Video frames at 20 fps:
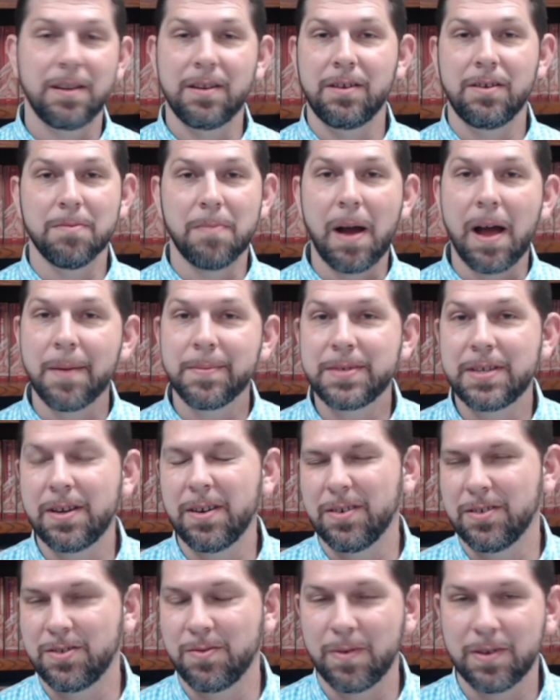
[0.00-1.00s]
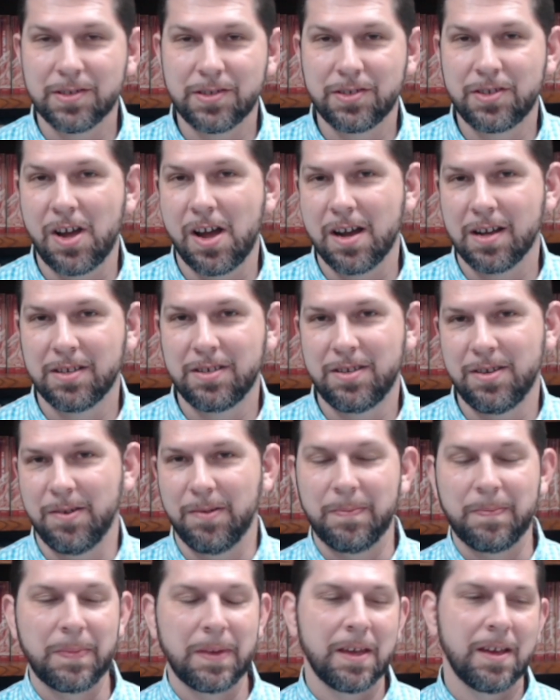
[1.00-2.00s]
your mom's here. She wants to talk to
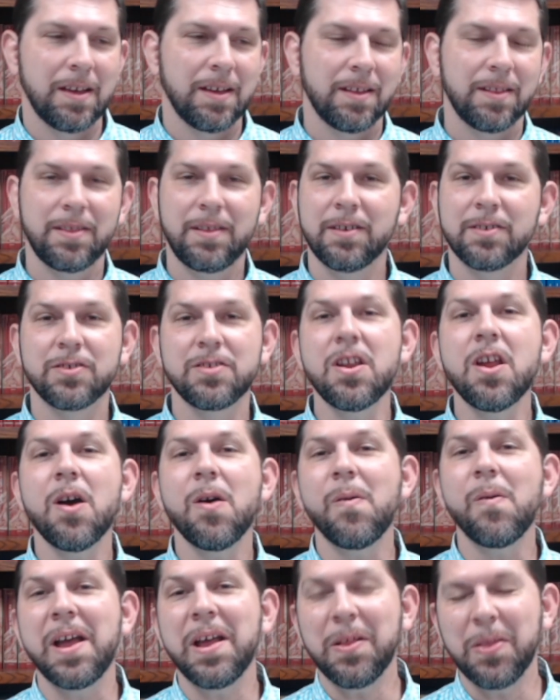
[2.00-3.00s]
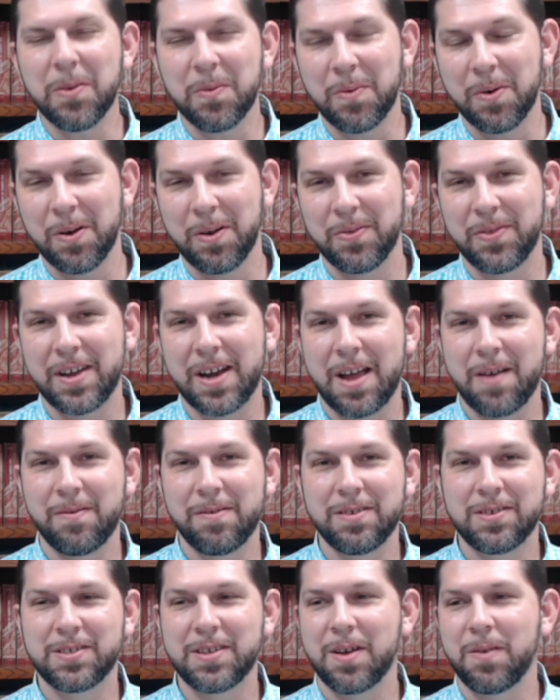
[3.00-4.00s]
you. There's no way in the world that I
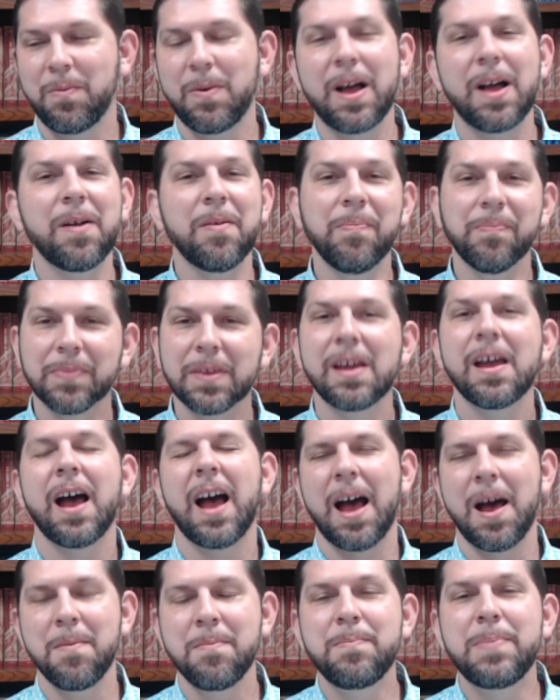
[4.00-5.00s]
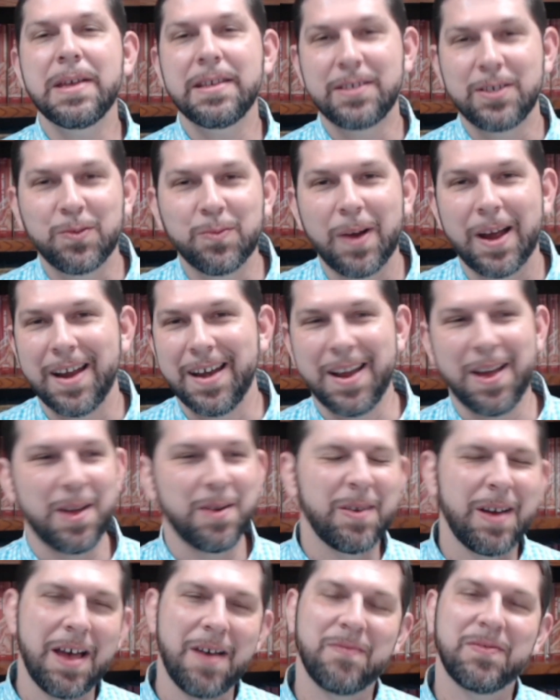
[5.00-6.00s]
would have said, Well, I'm busy right now.
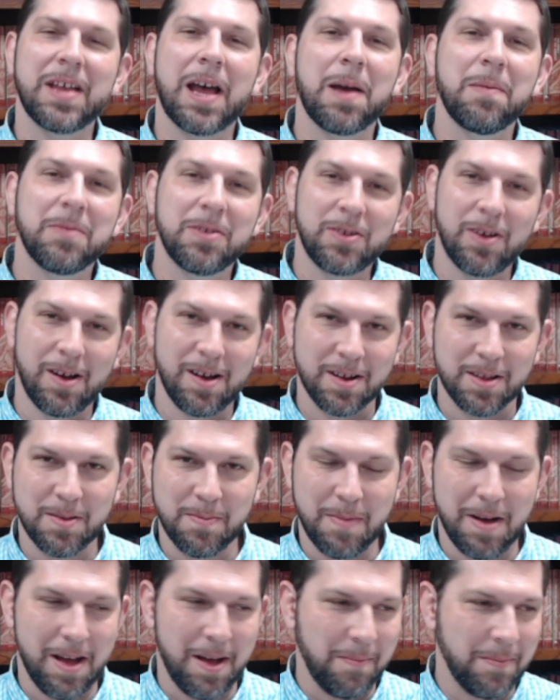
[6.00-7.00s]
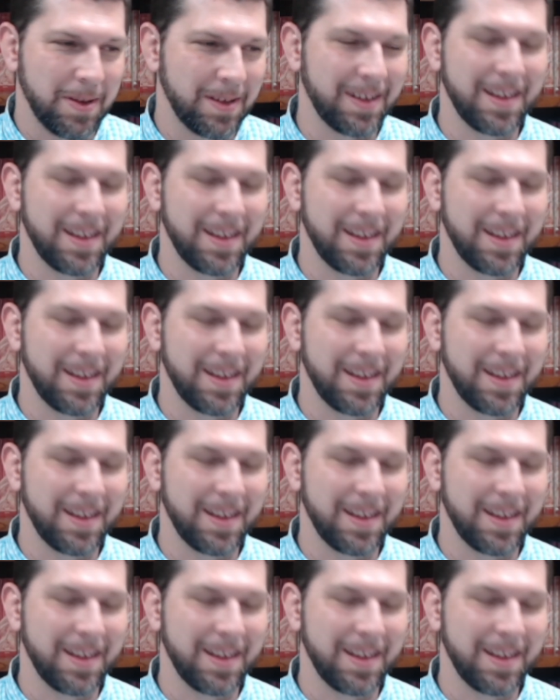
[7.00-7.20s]
I don't have time to talk to mom.